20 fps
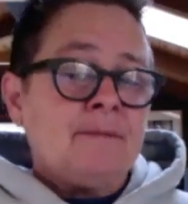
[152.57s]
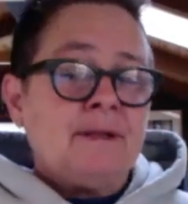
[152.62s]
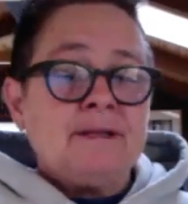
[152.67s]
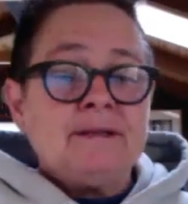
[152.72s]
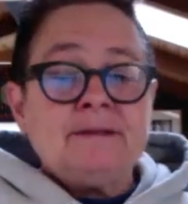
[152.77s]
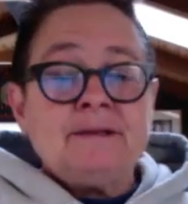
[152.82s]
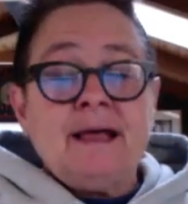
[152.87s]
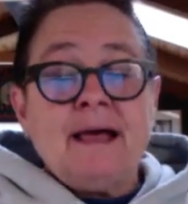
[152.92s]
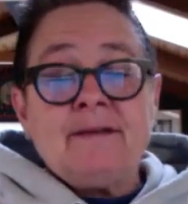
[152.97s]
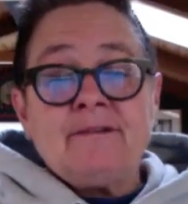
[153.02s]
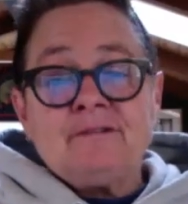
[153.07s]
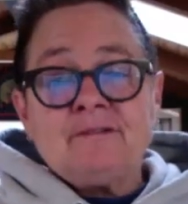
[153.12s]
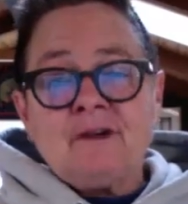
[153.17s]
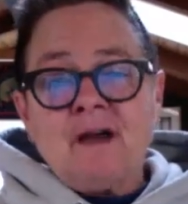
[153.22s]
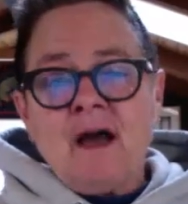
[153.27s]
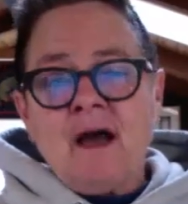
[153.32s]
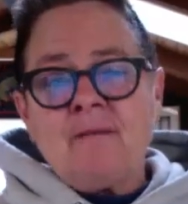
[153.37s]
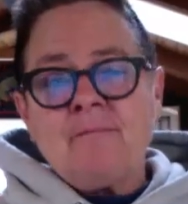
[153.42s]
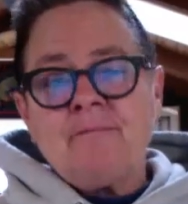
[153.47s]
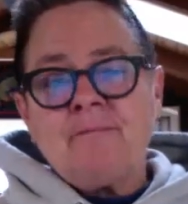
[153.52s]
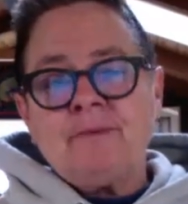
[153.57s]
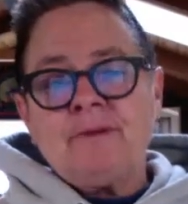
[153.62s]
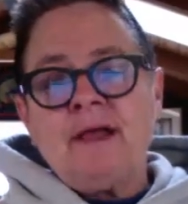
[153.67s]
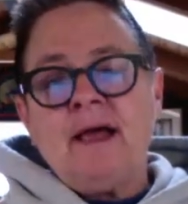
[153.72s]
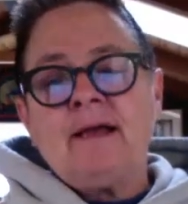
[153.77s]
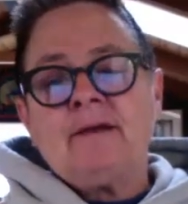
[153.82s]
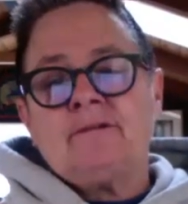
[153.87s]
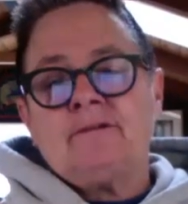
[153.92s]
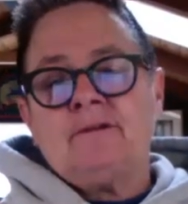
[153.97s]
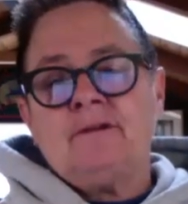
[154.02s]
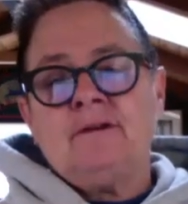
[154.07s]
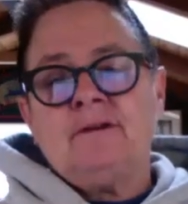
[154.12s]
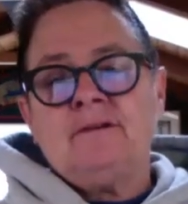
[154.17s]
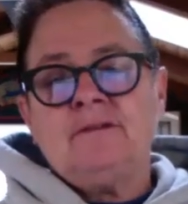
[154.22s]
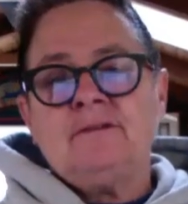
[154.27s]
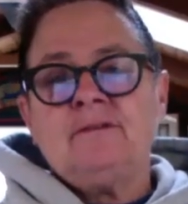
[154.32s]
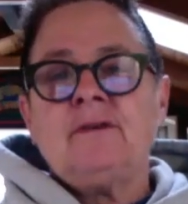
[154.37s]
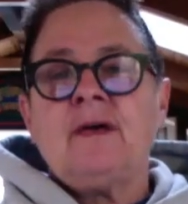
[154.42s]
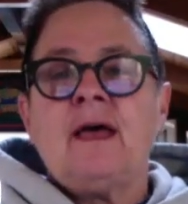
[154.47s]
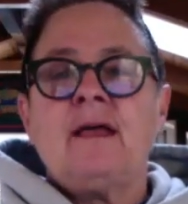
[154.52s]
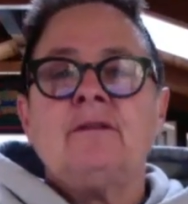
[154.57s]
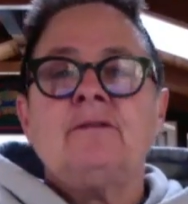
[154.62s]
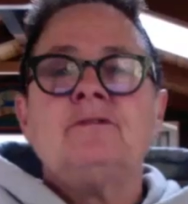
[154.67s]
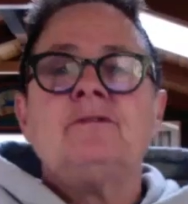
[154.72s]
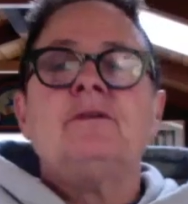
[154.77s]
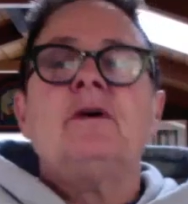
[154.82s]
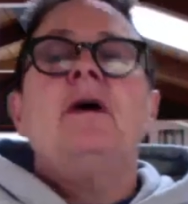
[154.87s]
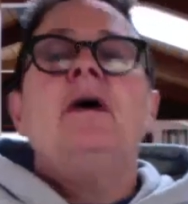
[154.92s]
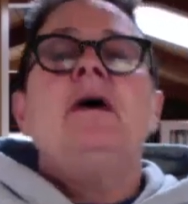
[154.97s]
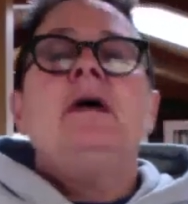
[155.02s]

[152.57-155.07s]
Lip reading: less complex in a sense,